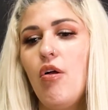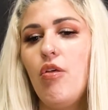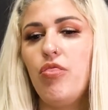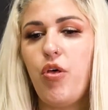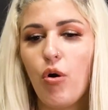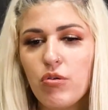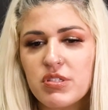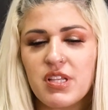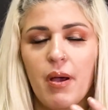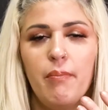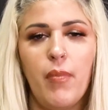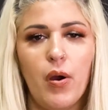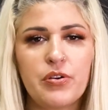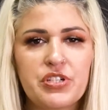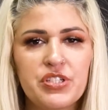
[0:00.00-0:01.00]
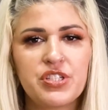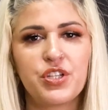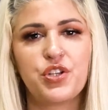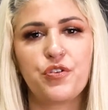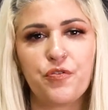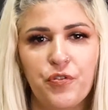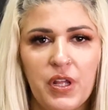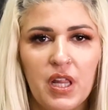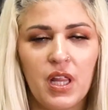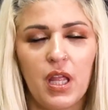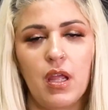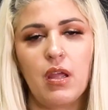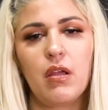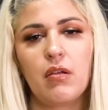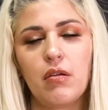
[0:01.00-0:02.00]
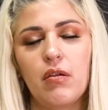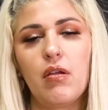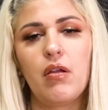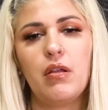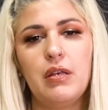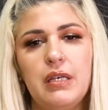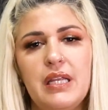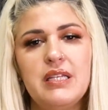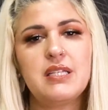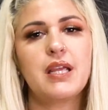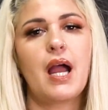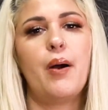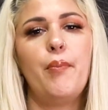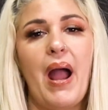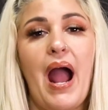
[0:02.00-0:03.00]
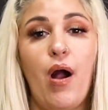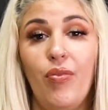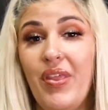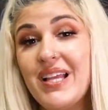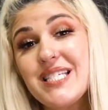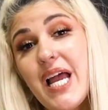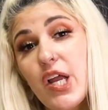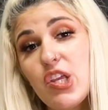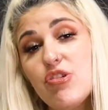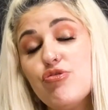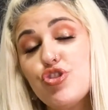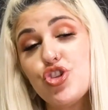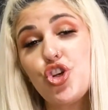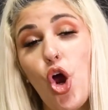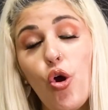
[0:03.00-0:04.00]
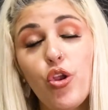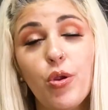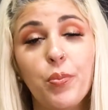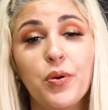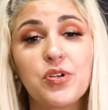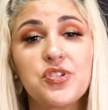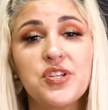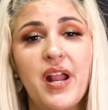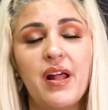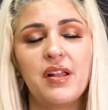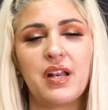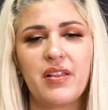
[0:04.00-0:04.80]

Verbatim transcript: those emotions that you're feeling need to come out. That's how you show your personality.